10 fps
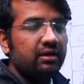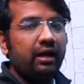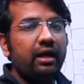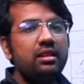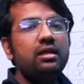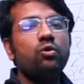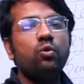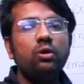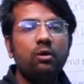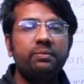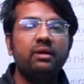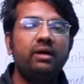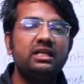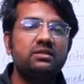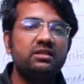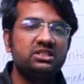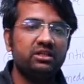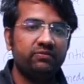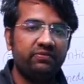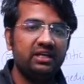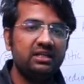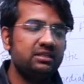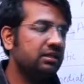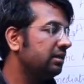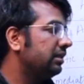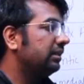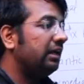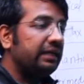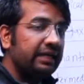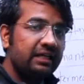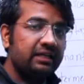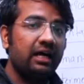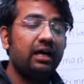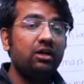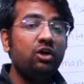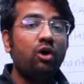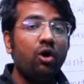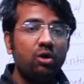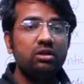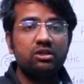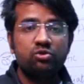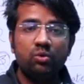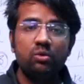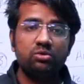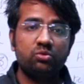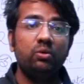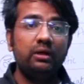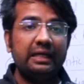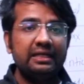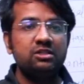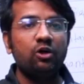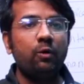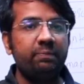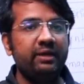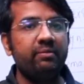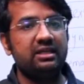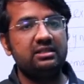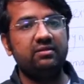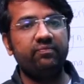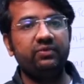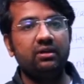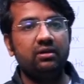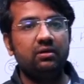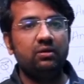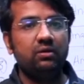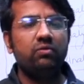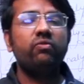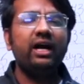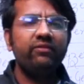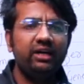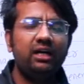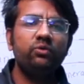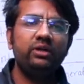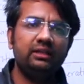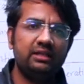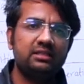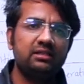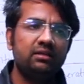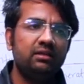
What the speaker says: In the code optimization phase, the data or the source code is optimized. Why we are doing this?